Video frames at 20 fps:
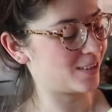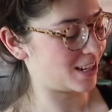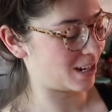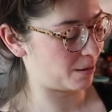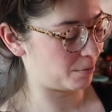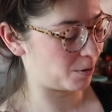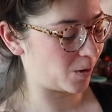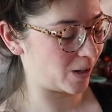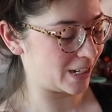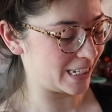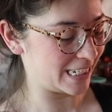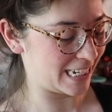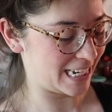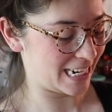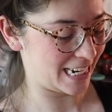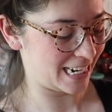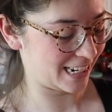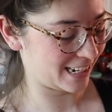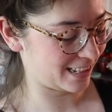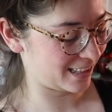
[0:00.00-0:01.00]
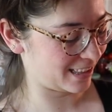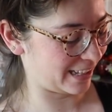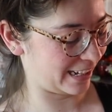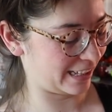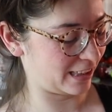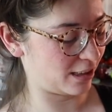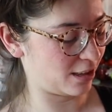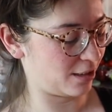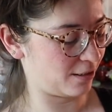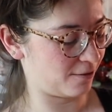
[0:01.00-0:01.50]
and I'm going to eat,
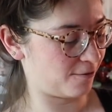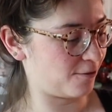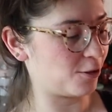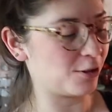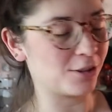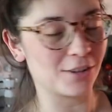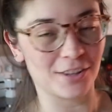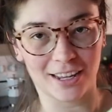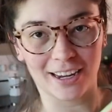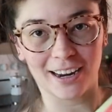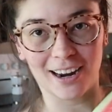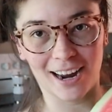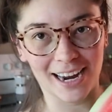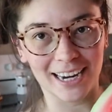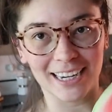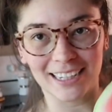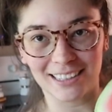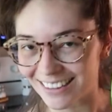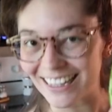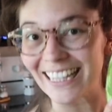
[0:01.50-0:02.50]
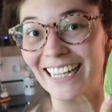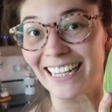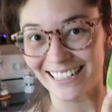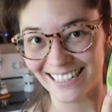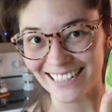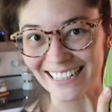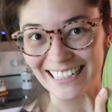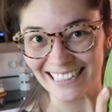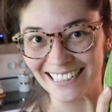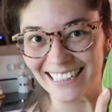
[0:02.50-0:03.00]
like the full thing, I,
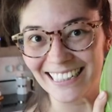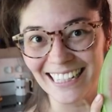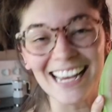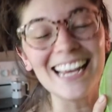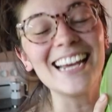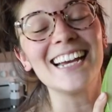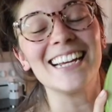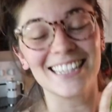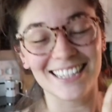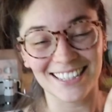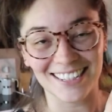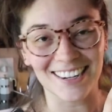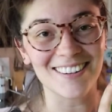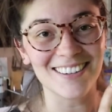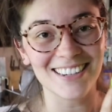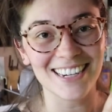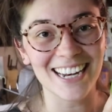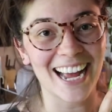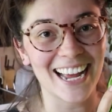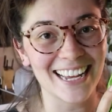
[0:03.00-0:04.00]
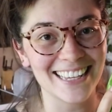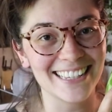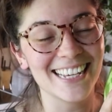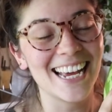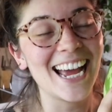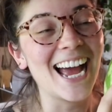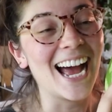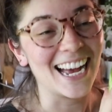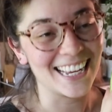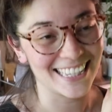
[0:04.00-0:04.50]
this. It started as
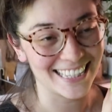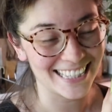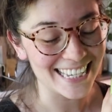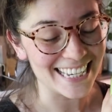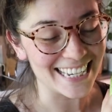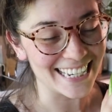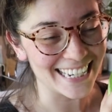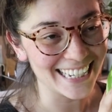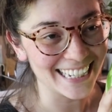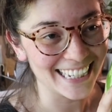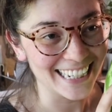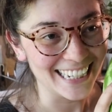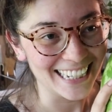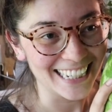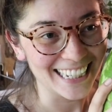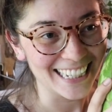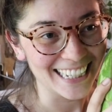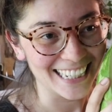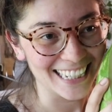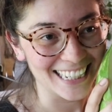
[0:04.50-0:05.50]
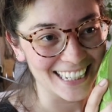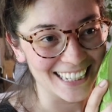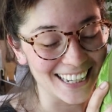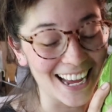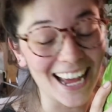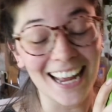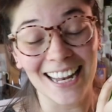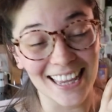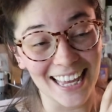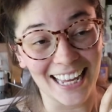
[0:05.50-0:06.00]
a seed
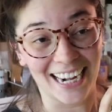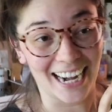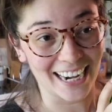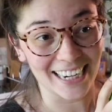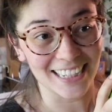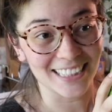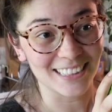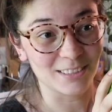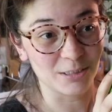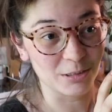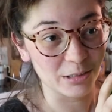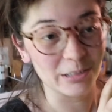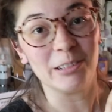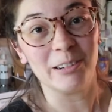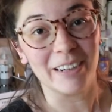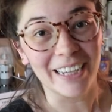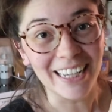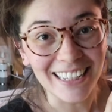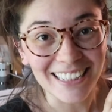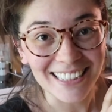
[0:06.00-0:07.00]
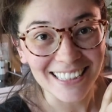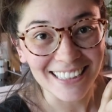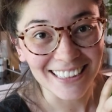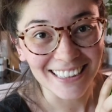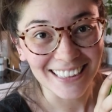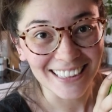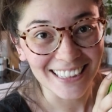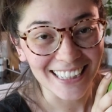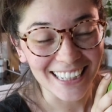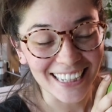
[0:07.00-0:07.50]
and then I grew it
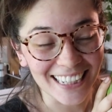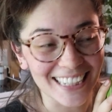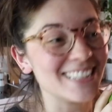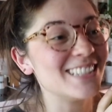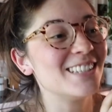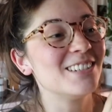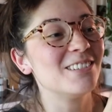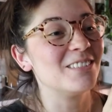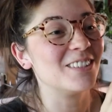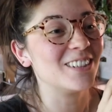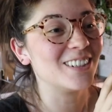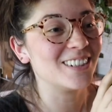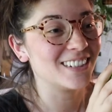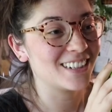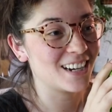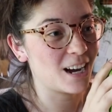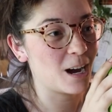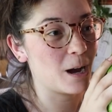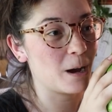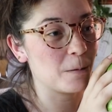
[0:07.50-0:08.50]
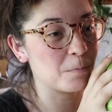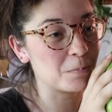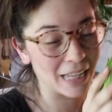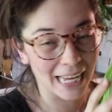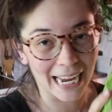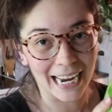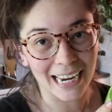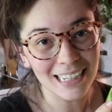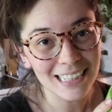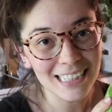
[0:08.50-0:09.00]
into a
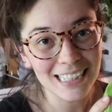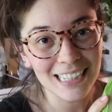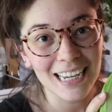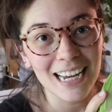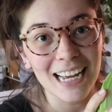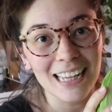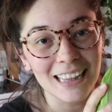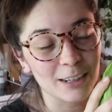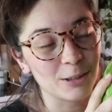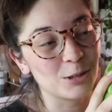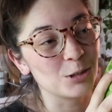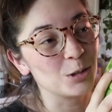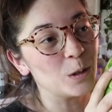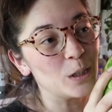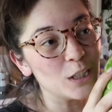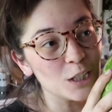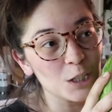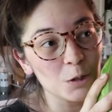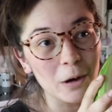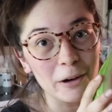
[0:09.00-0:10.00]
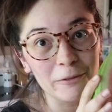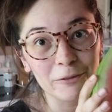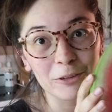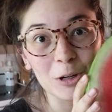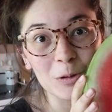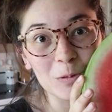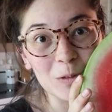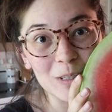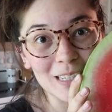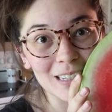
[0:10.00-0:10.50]
plant that grew into a
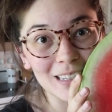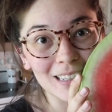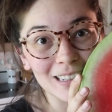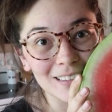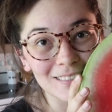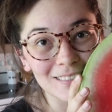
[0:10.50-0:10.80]
fruit.